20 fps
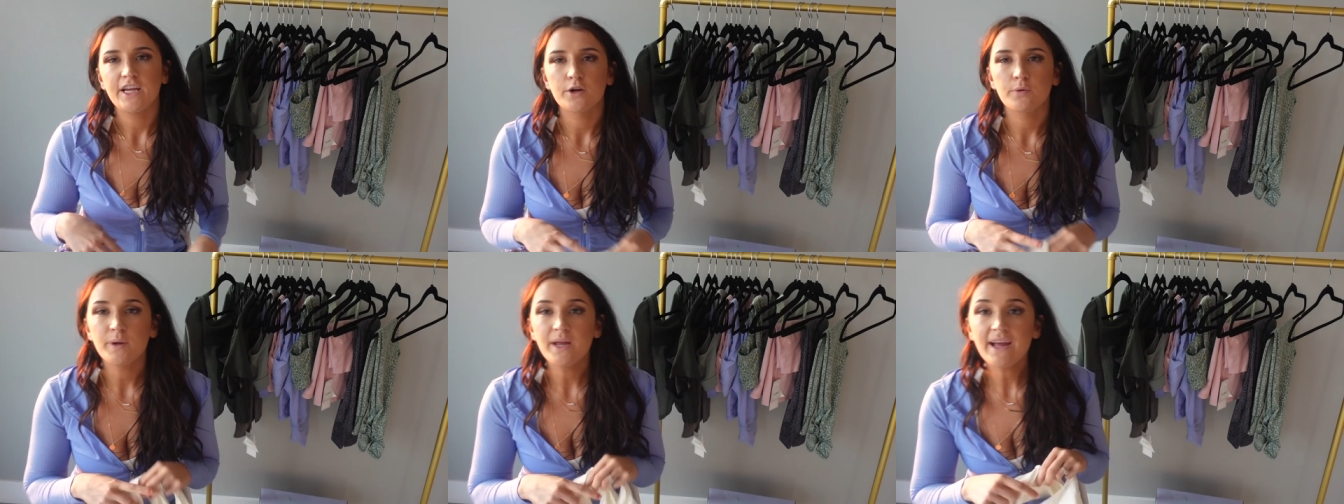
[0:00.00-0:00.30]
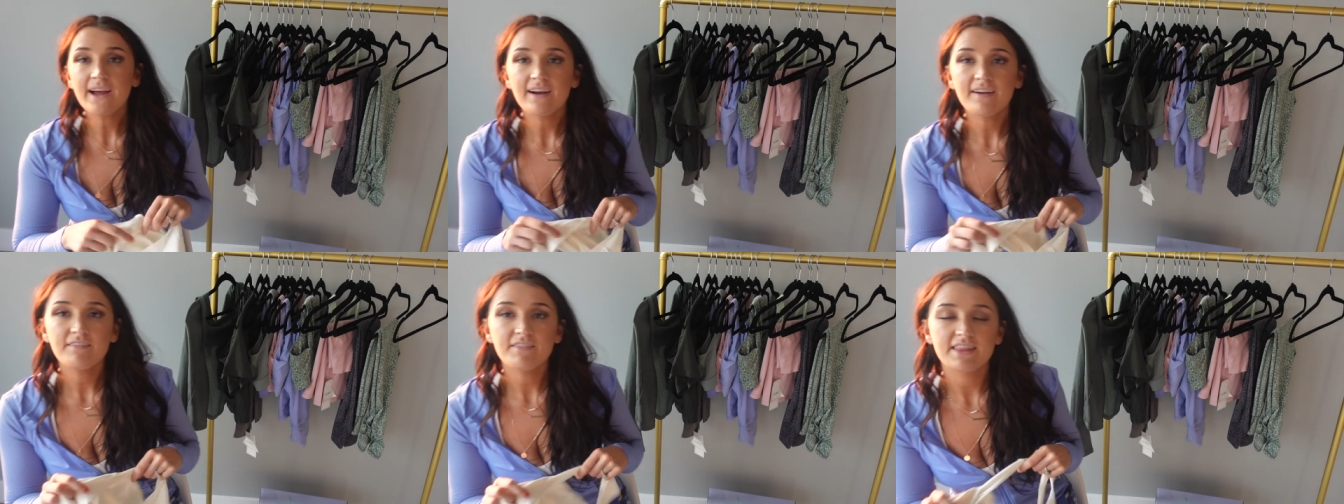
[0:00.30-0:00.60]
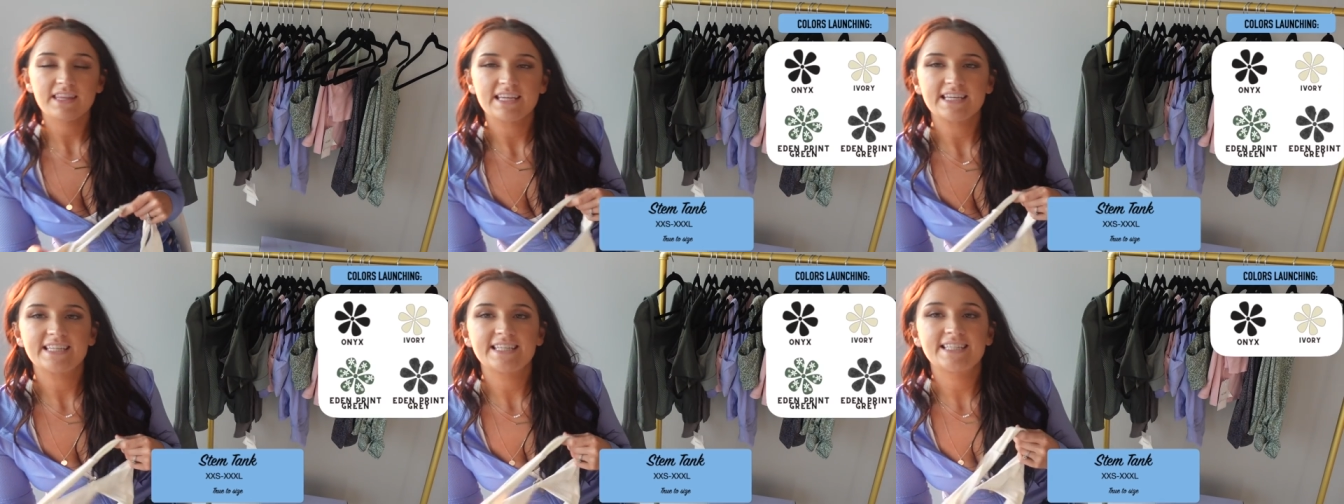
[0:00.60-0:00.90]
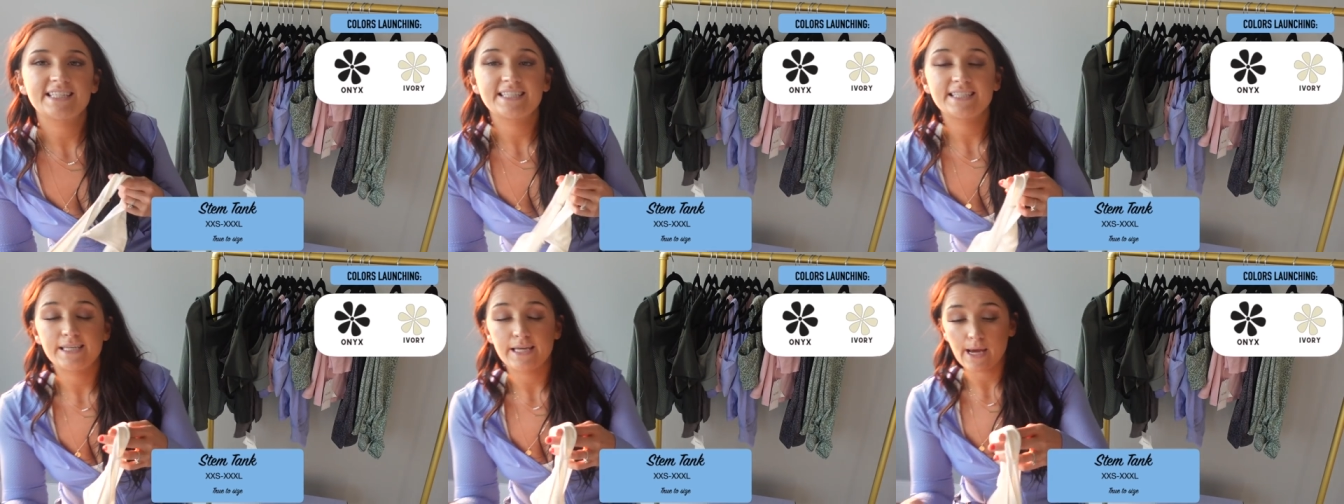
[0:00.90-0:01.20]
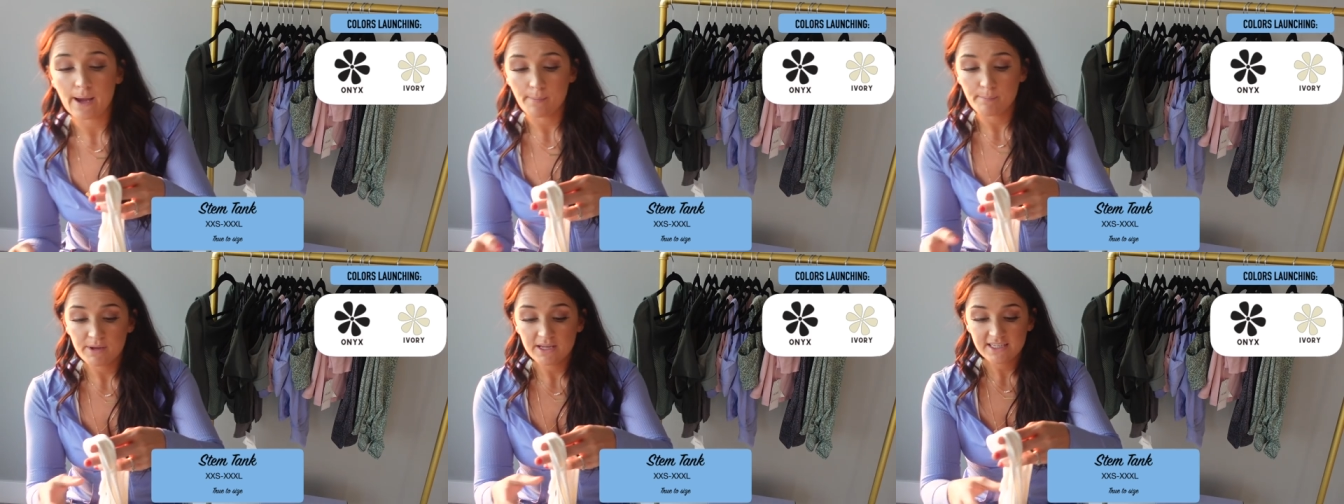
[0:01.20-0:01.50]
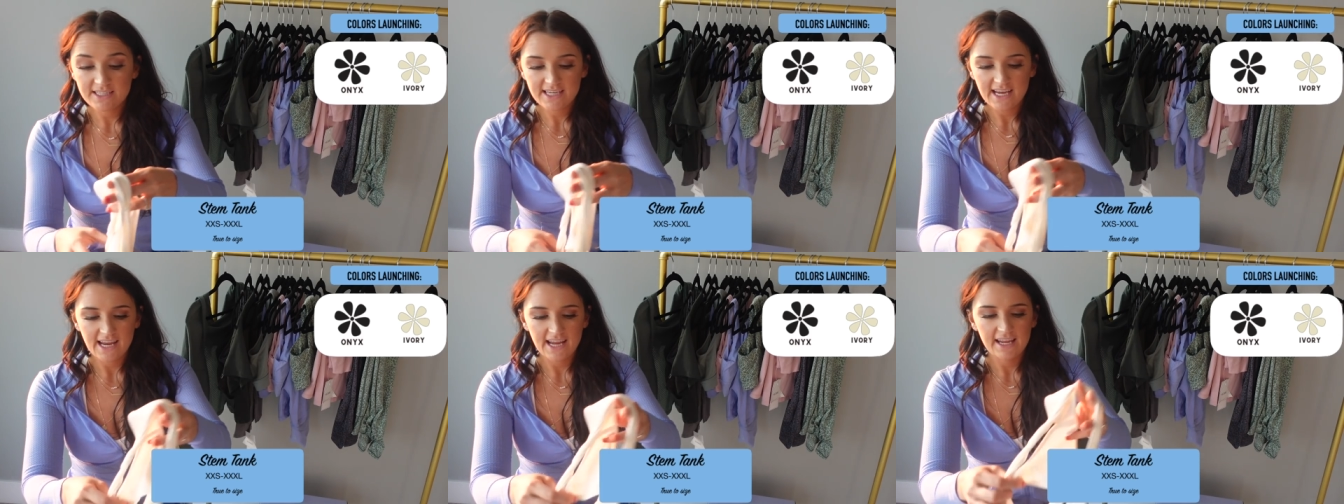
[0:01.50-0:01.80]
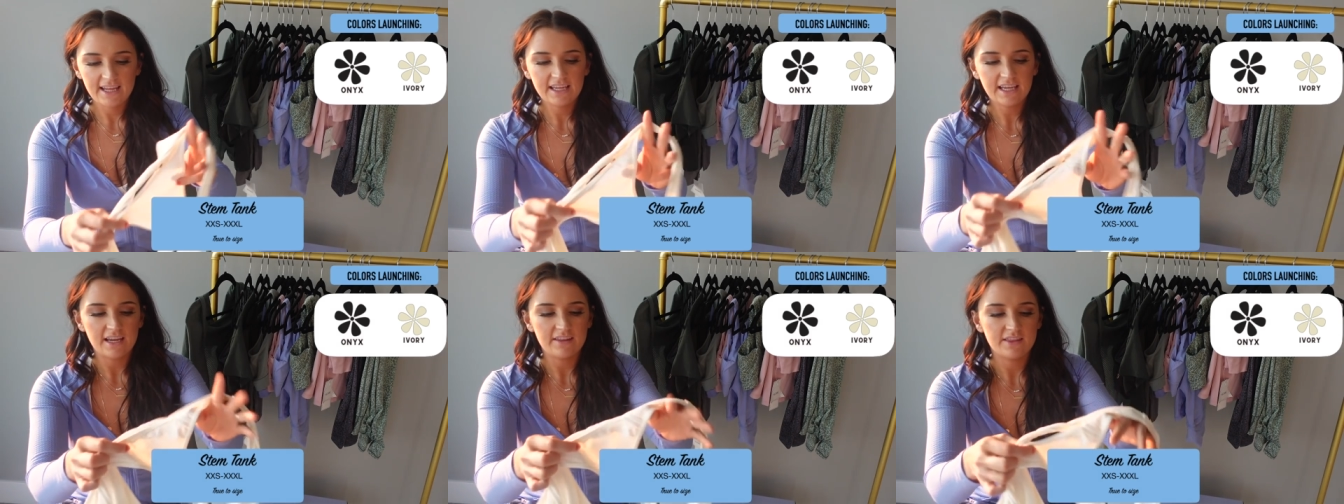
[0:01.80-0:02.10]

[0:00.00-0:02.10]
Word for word: Here we have the stem tank,